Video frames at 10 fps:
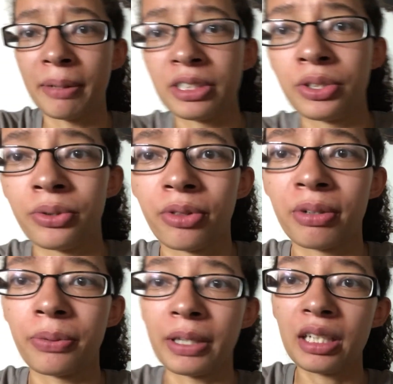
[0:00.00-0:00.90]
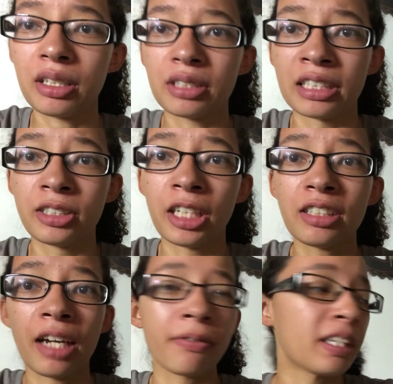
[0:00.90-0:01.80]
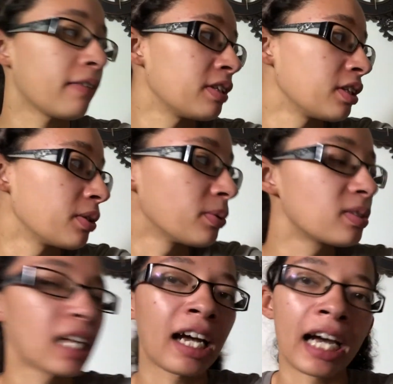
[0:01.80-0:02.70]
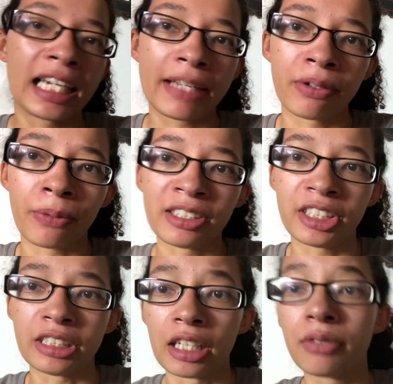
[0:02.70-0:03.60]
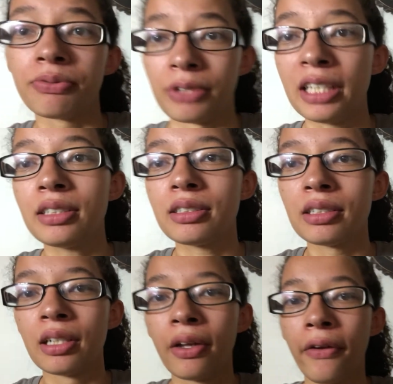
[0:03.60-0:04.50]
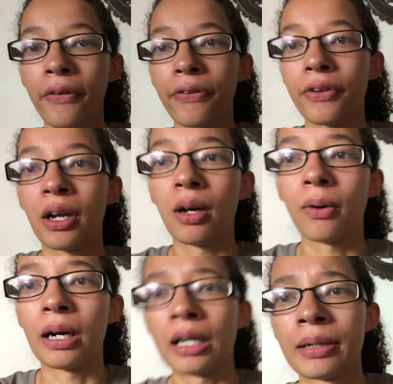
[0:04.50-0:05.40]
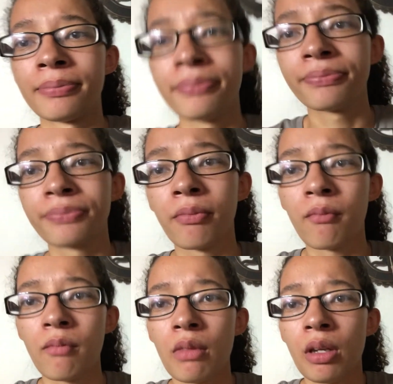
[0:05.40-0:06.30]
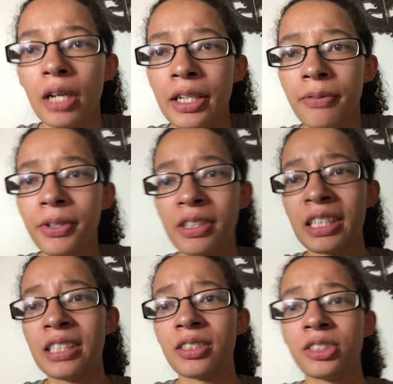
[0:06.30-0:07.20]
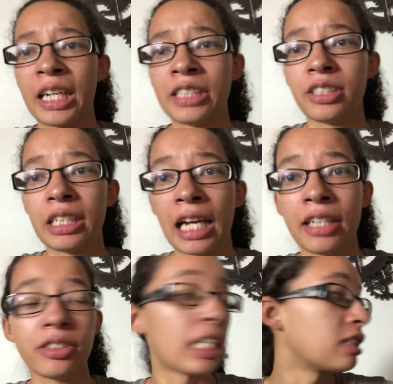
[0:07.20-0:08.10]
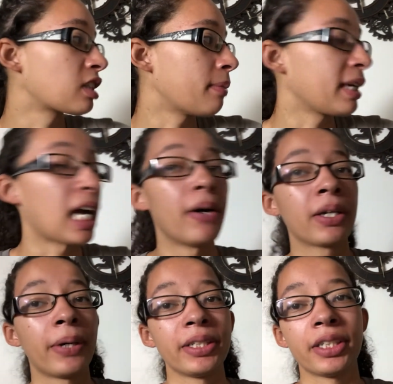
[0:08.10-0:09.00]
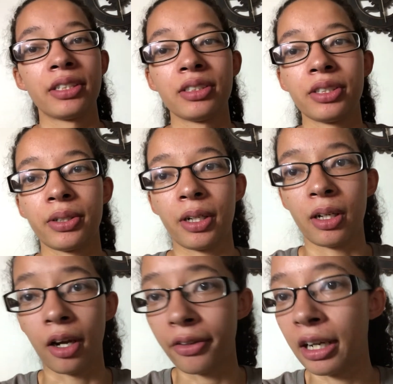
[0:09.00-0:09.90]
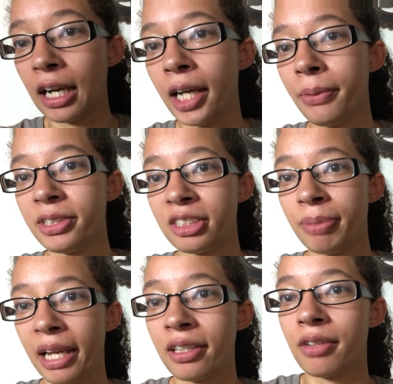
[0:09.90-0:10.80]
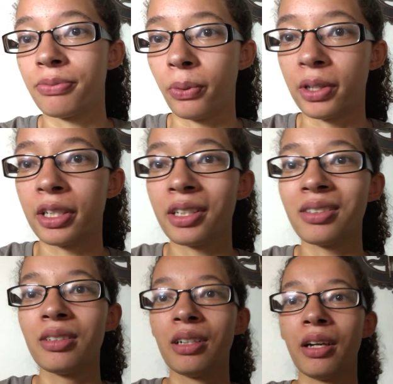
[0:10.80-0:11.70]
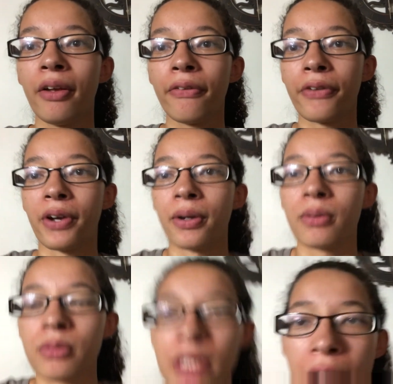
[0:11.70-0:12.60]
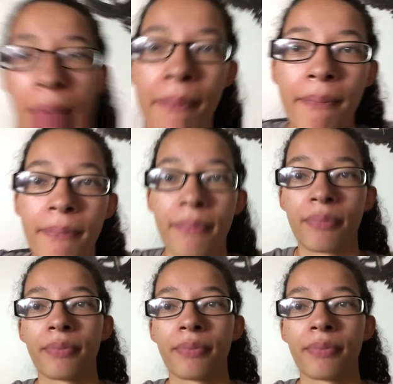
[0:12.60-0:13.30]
next probably 2-3 weeks, and she doesn't even use that hide even when she did fit, so I don't feel the need to change it yet. She is coming out and going into her other hide, which is big enough for her, so yeah.